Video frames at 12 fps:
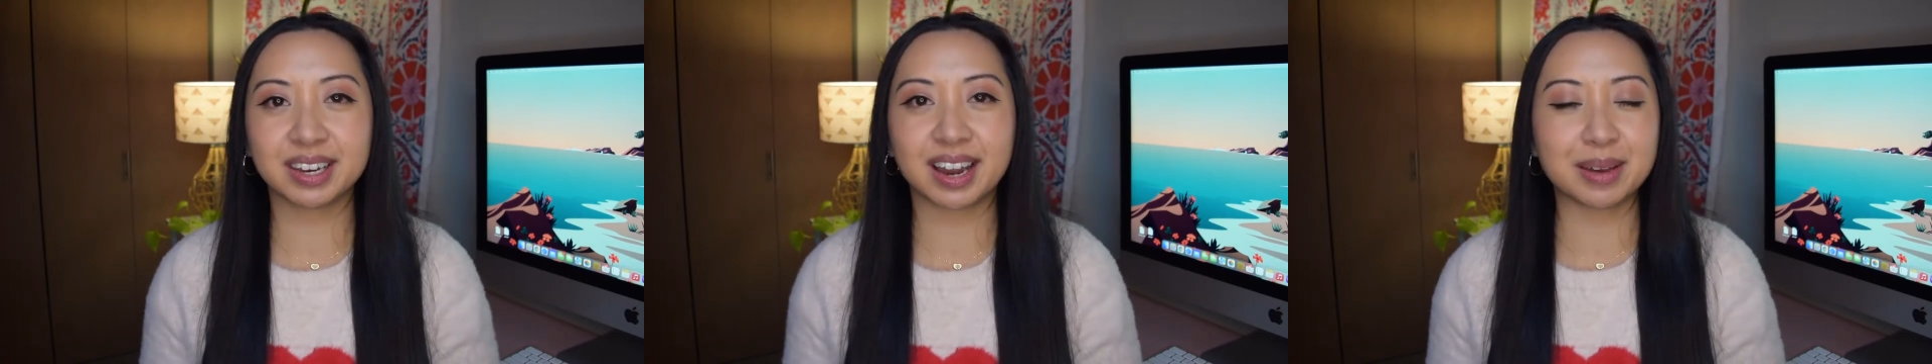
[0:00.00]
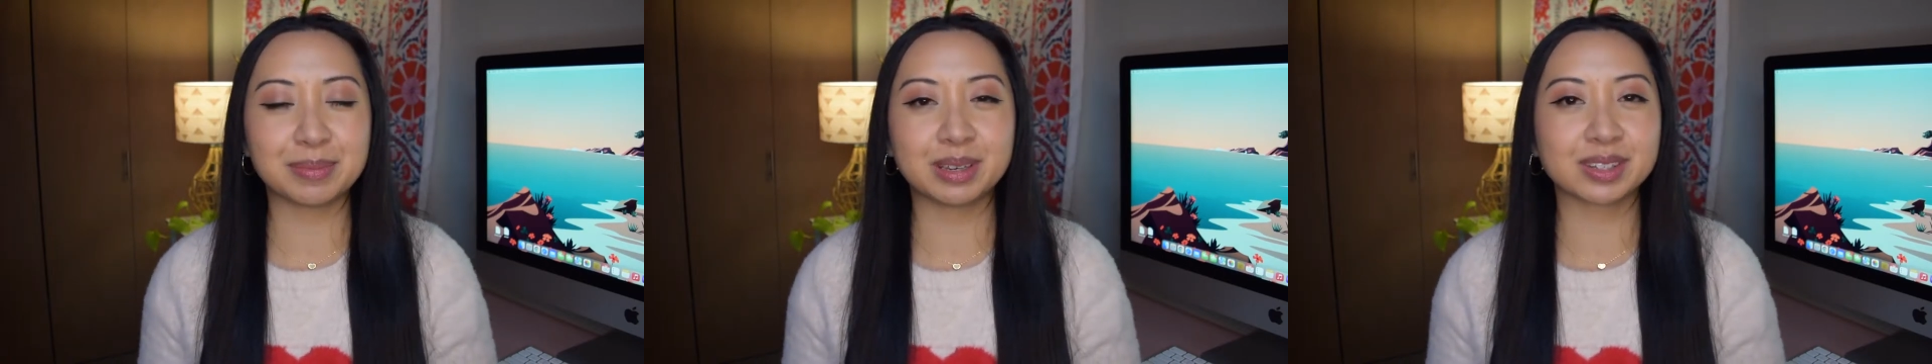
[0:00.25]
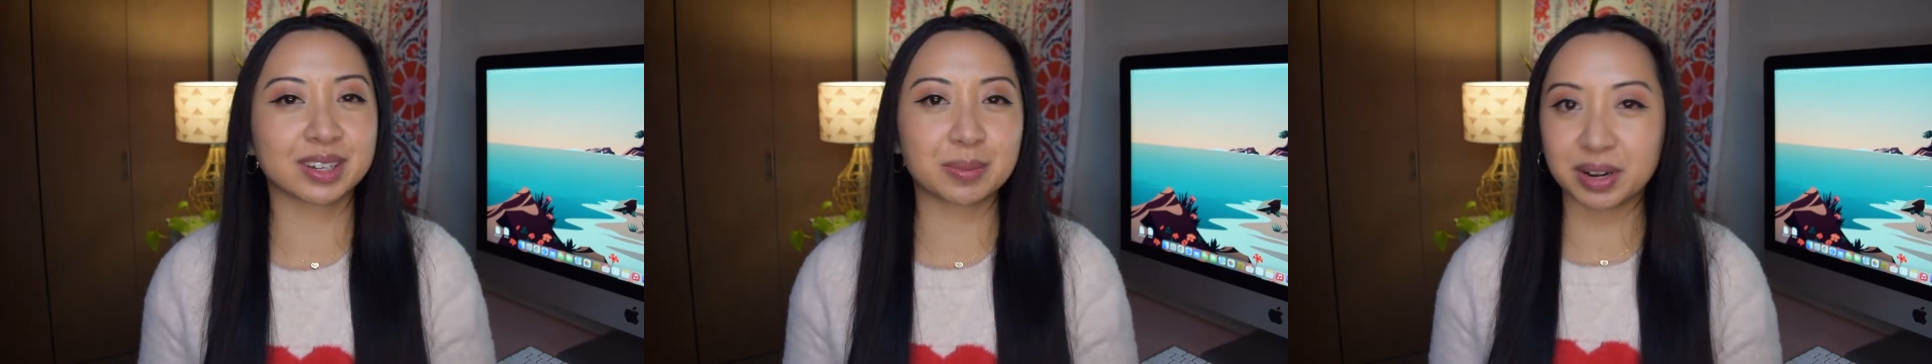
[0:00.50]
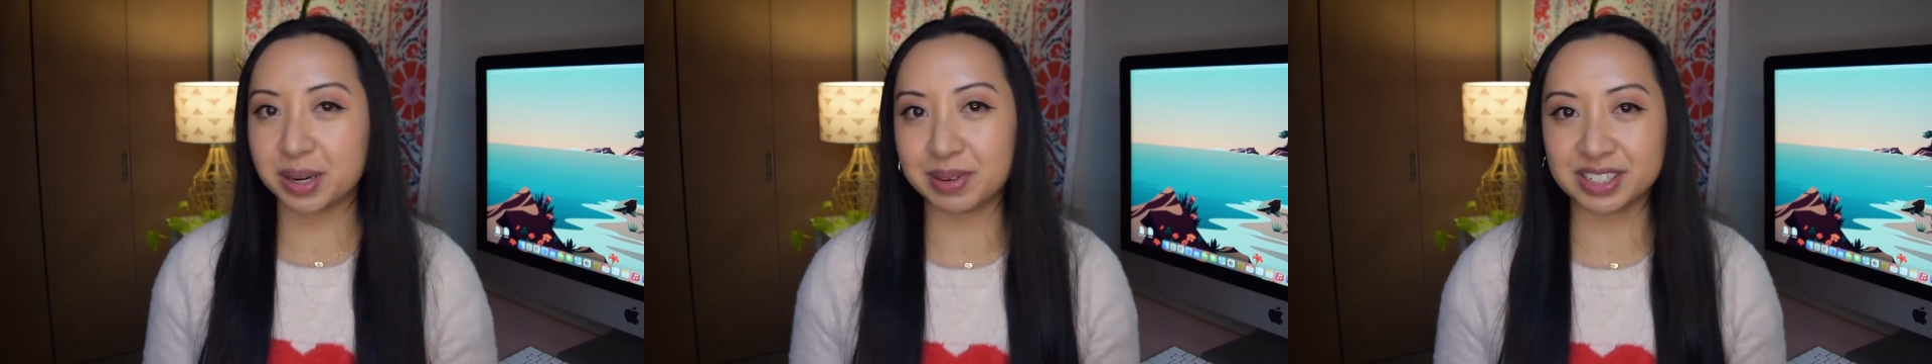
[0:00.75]
I'm using
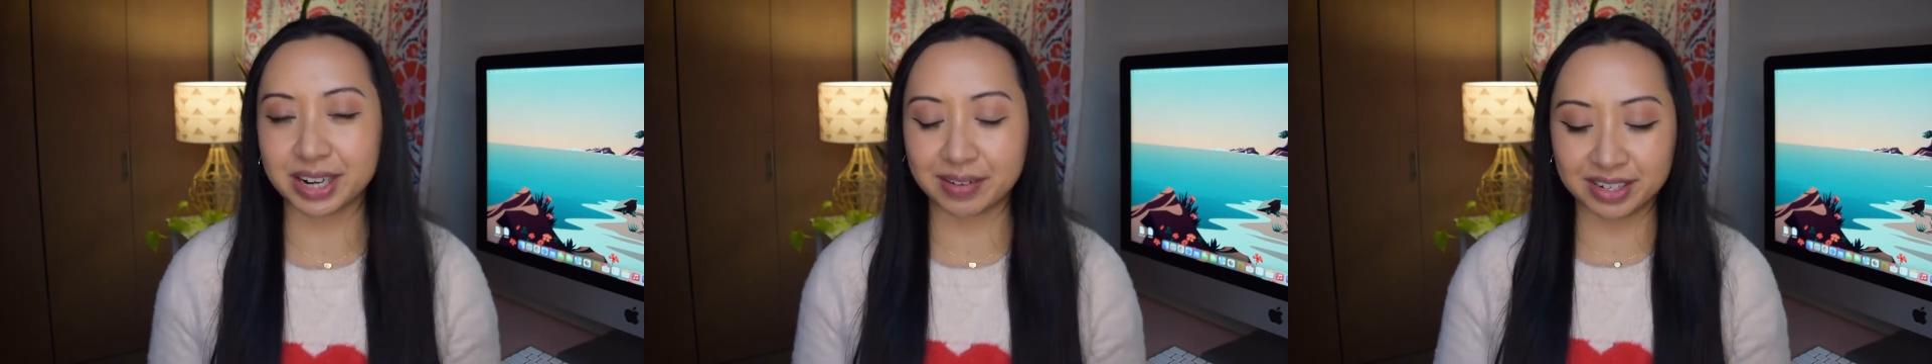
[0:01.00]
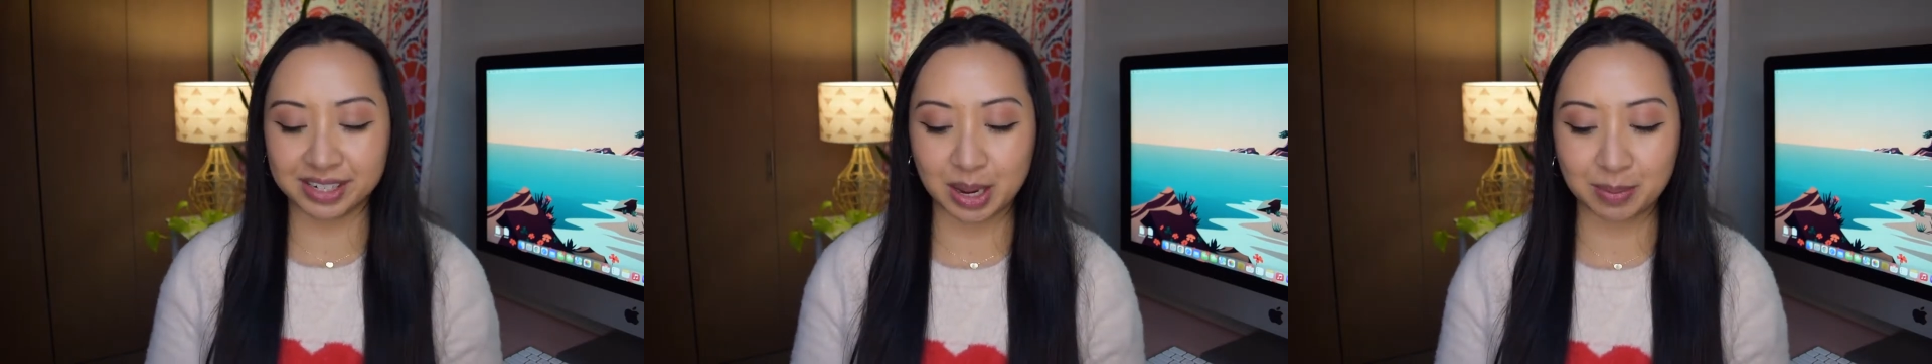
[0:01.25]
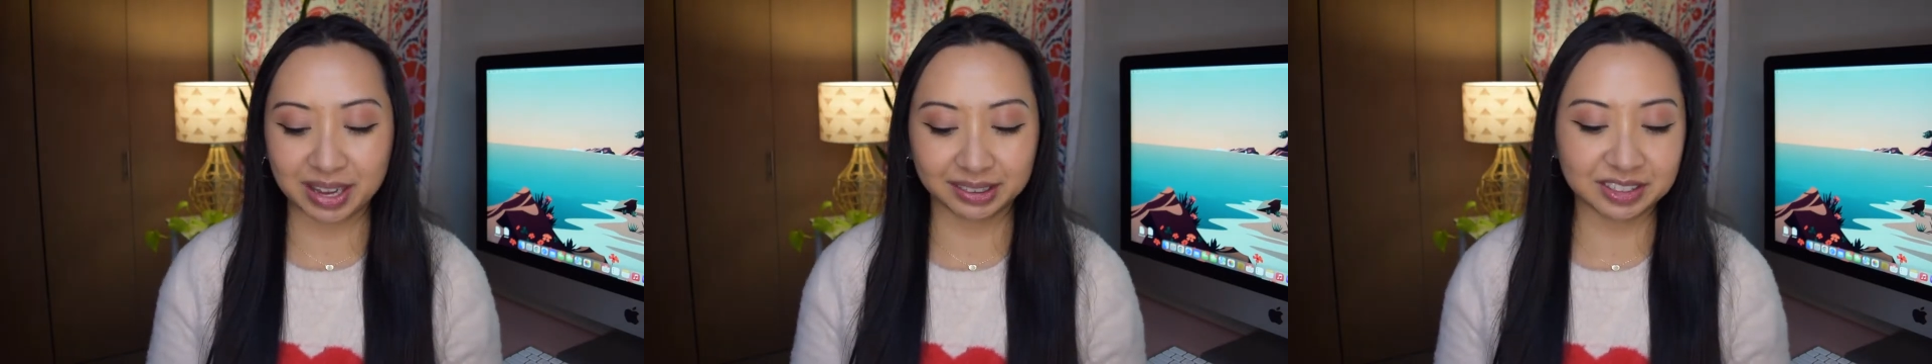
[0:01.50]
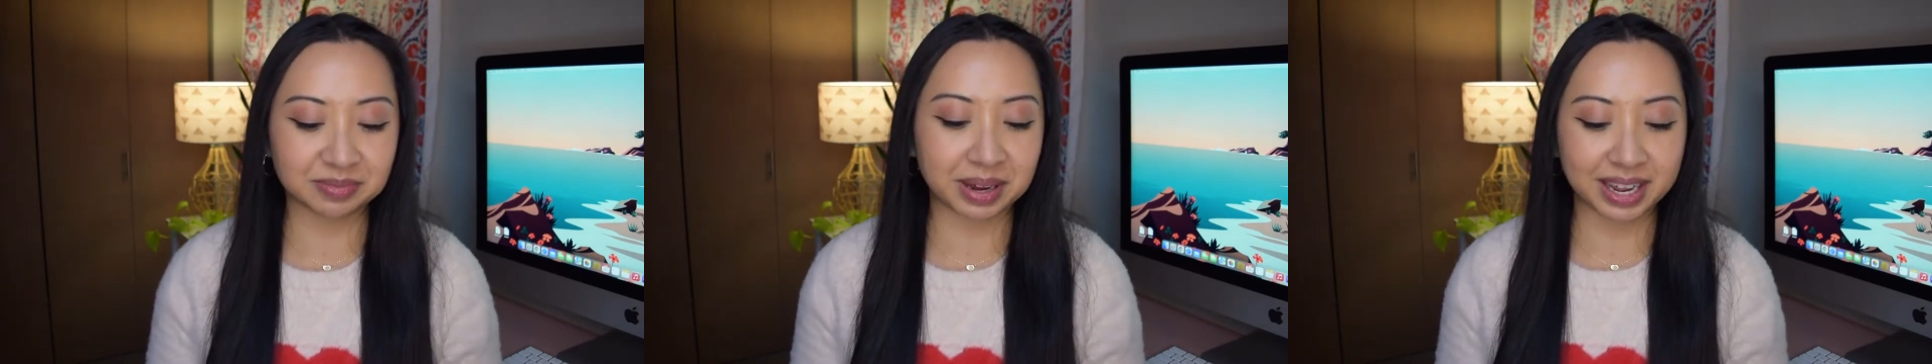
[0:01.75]
pretty much every time I
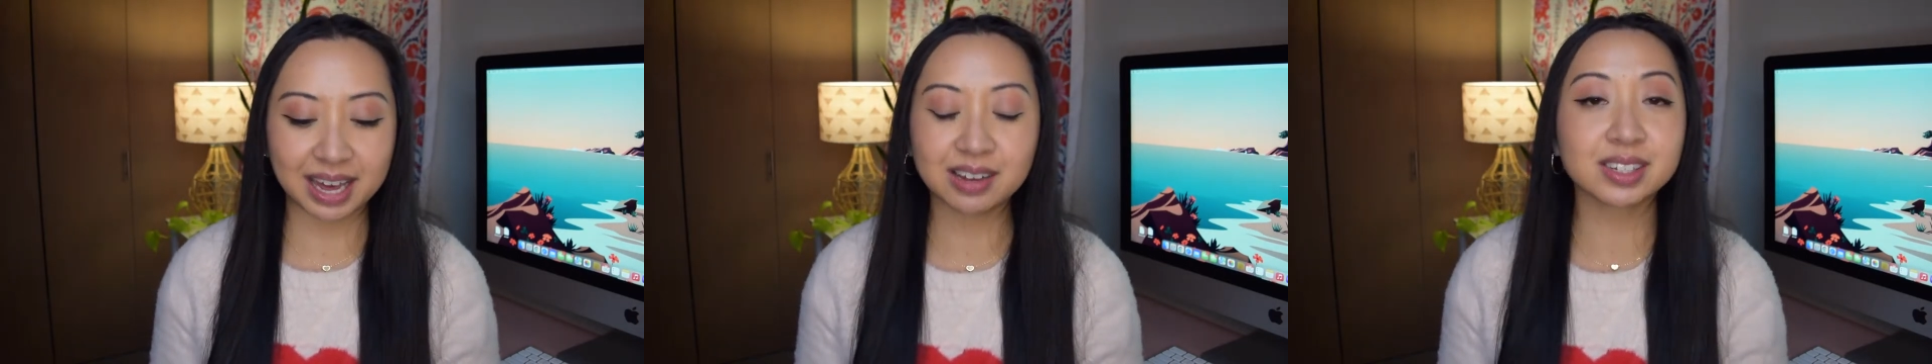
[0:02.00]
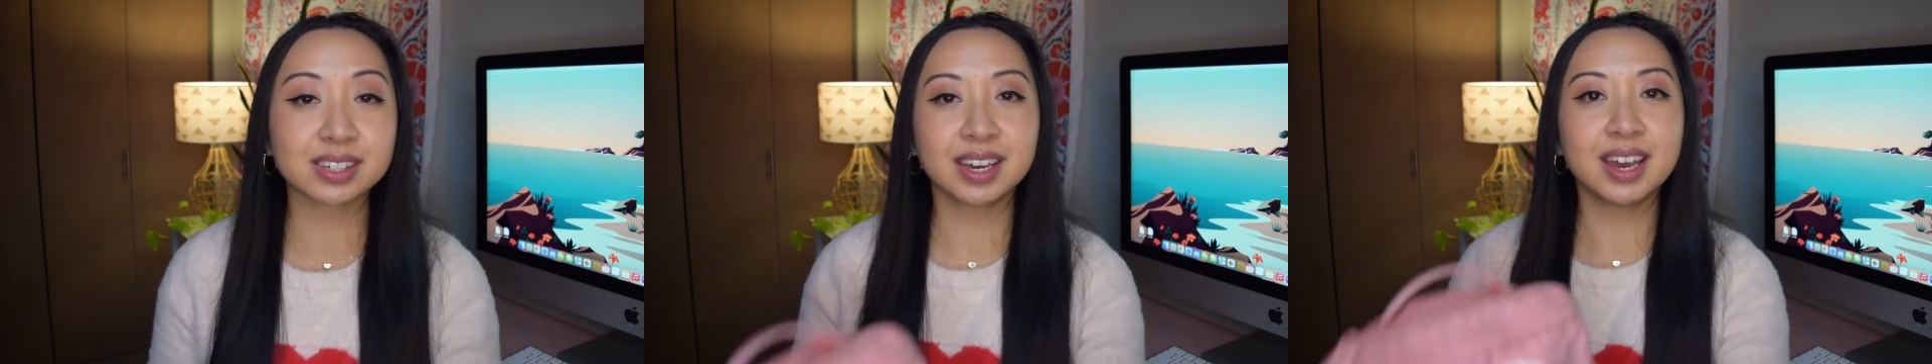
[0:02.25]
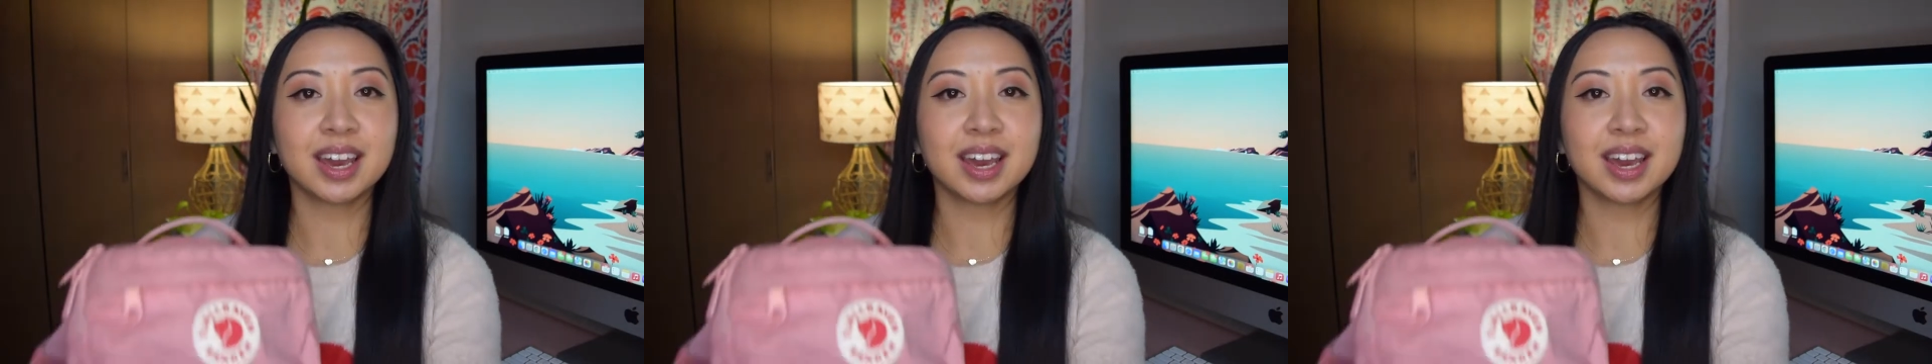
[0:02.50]
leave my house,